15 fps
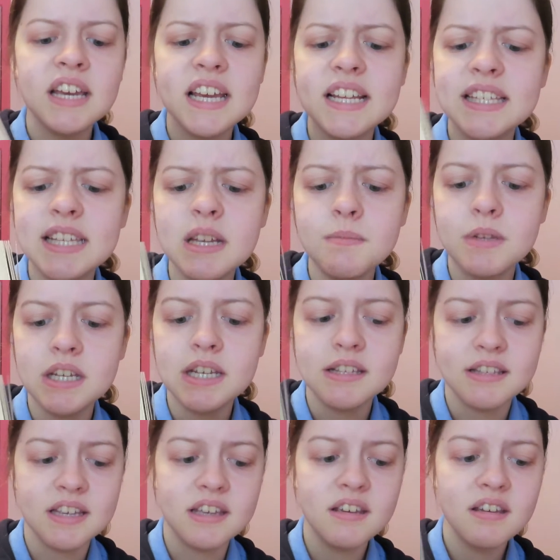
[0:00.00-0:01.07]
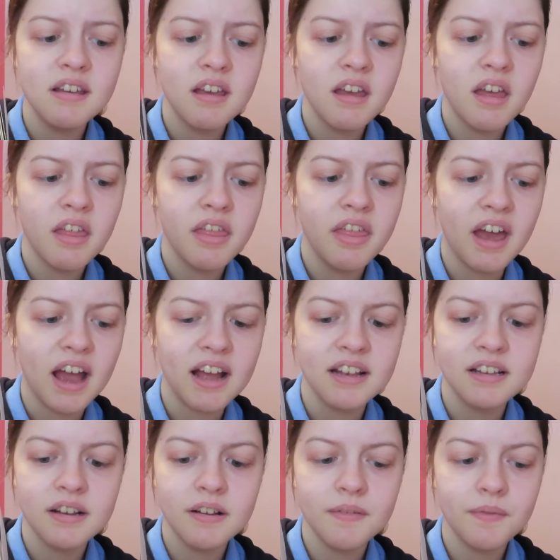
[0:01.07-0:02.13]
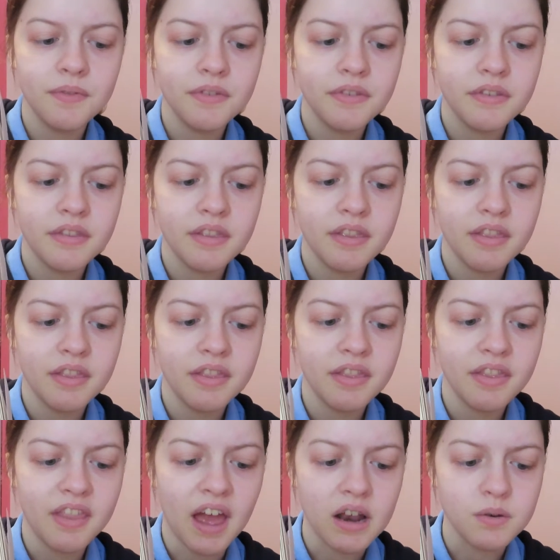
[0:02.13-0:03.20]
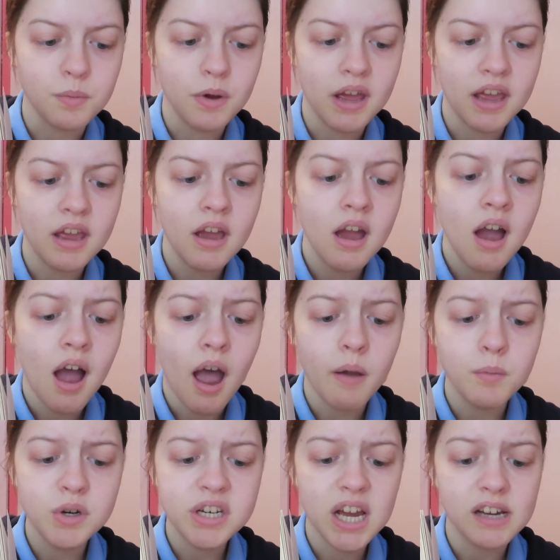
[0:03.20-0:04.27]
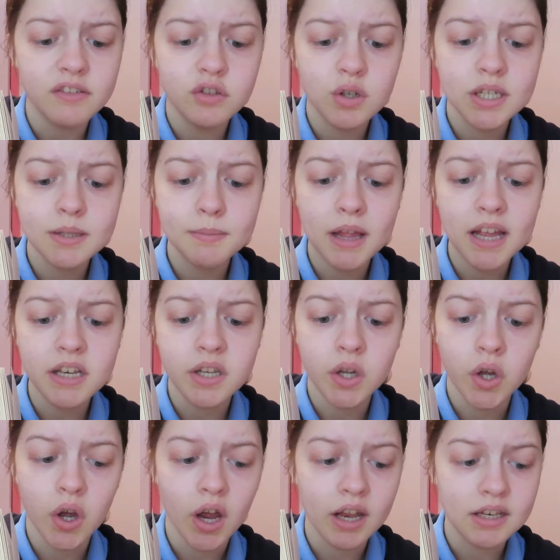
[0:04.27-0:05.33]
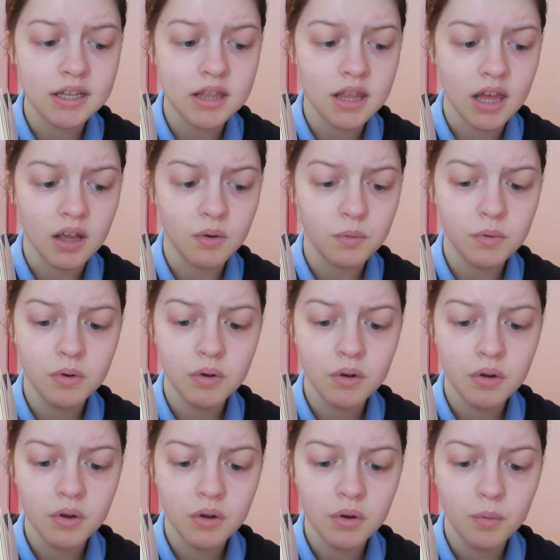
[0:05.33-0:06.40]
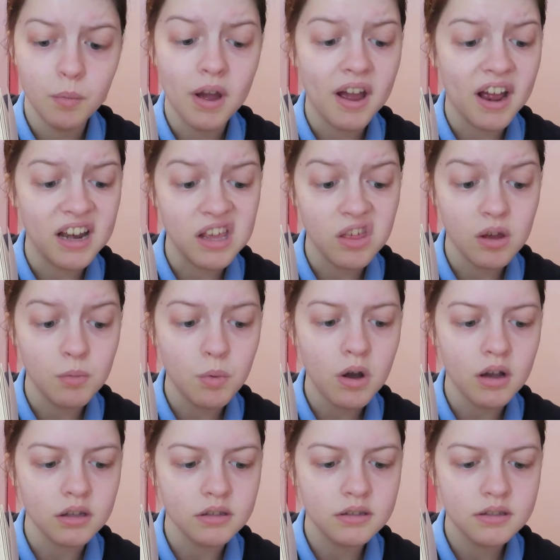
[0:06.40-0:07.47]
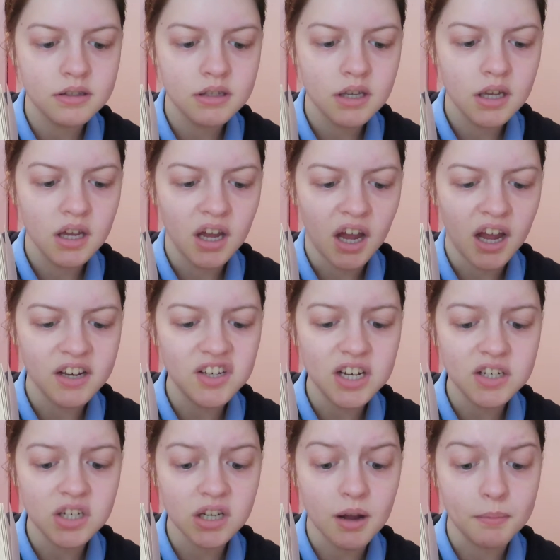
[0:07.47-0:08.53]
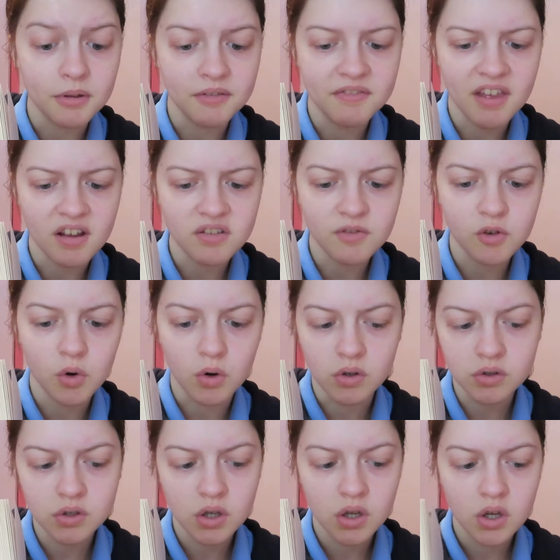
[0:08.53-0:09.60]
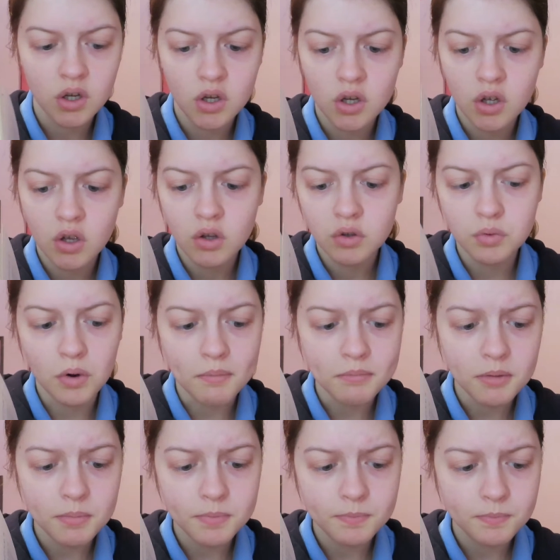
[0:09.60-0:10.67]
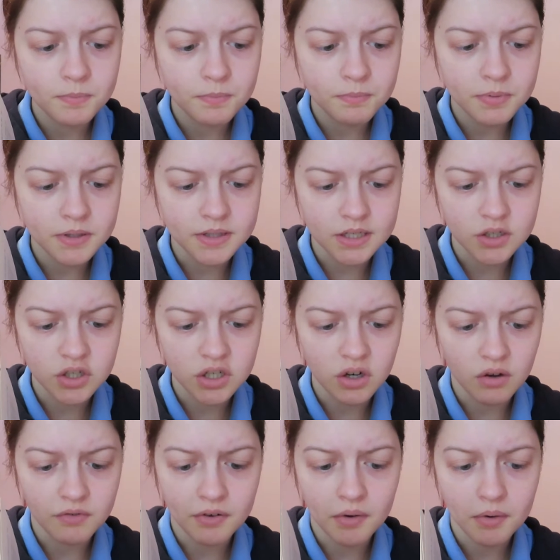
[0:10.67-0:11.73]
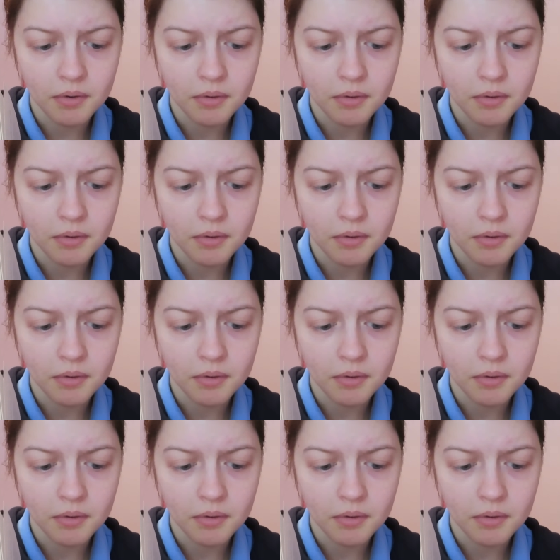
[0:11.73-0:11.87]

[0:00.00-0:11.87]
It seemed easy. That way I wouldn't have to explain to her where anything was. I changed a couple of things, of course. Swapped the position of